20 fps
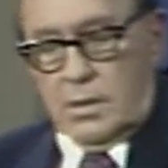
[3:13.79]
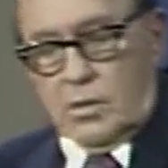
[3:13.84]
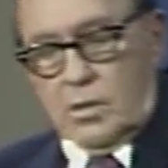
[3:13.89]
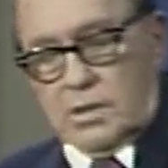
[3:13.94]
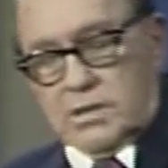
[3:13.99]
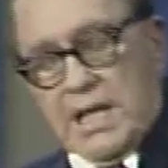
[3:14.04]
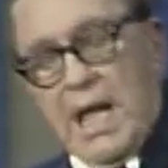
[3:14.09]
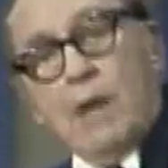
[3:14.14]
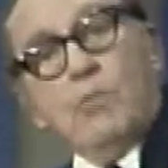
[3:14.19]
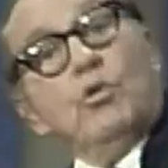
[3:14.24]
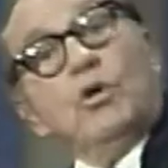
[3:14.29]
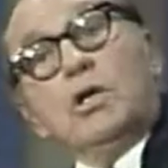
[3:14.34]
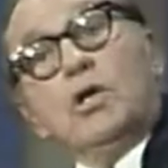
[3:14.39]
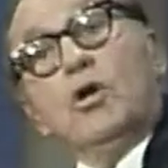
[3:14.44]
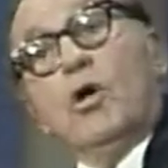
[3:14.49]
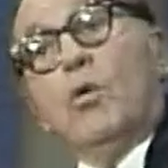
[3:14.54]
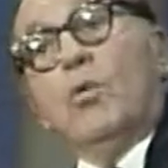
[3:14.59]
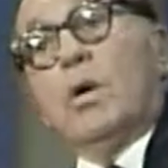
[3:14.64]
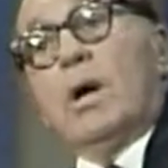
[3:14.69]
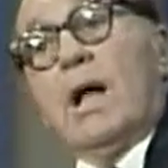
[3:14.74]
Because I wouldn't
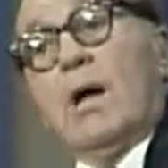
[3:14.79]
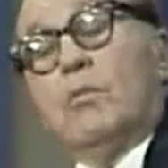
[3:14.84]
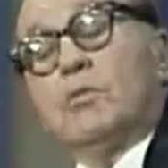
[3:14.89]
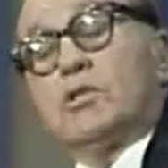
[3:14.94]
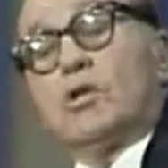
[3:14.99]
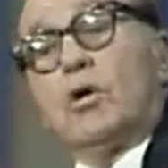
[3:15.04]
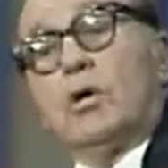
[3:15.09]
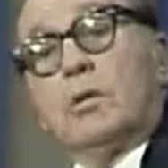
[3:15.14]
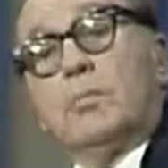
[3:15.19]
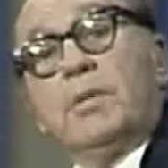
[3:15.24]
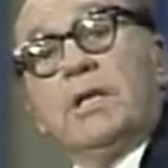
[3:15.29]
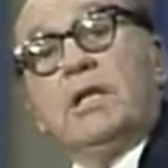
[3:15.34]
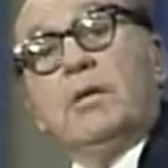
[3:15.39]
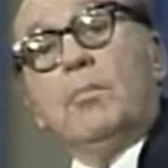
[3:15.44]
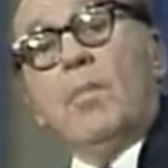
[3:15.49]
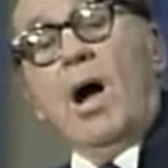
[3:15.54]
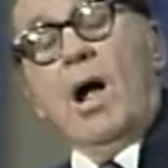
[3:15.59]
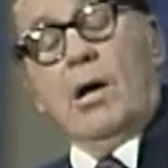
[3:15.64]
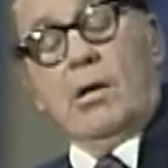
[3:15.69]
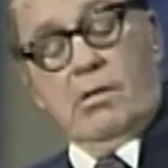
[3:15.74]
know where I was going to be
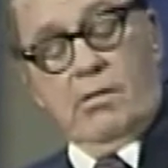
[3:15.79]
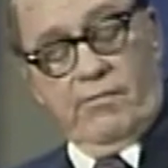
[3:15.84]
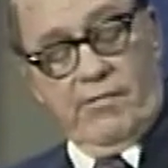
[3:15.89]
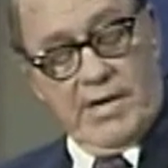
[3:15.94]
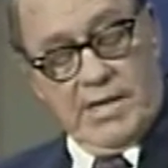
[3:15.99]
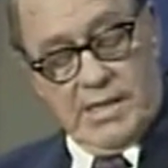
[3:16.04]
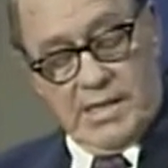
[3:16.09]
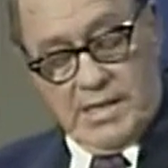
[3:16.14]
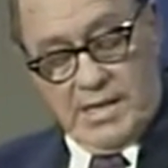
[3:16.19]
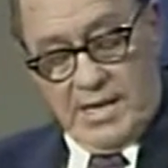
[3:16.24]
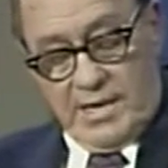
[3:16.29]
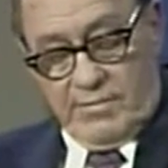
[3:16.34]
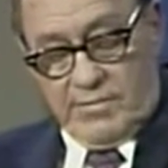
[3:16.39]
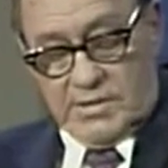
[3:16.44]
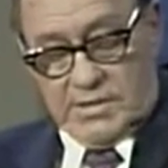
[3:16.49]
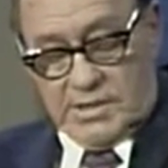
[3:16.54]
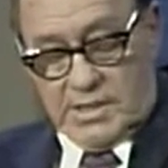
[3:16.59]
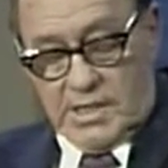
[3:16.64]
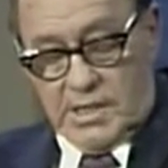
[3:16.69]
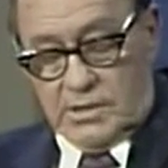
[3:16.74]
tomorrow if I didn't have a
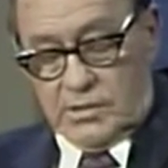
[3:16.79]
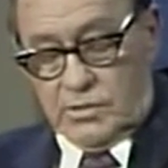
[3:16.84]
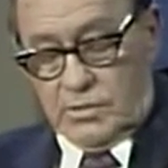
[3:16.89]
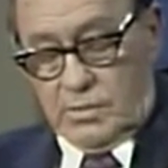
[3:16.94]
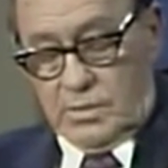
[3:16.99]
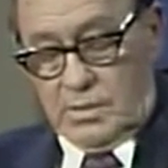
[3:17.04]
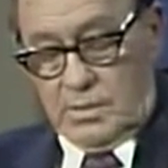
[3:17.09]
schedule.